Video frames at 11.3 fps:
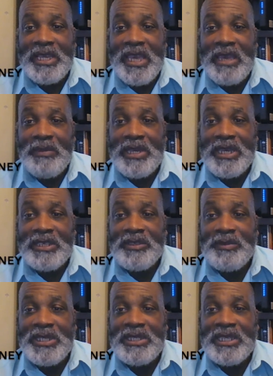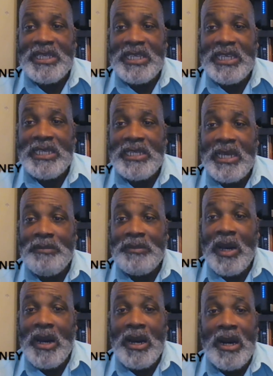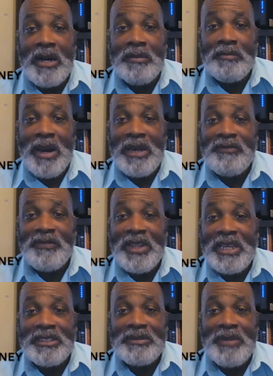came against me to eat up my flesh,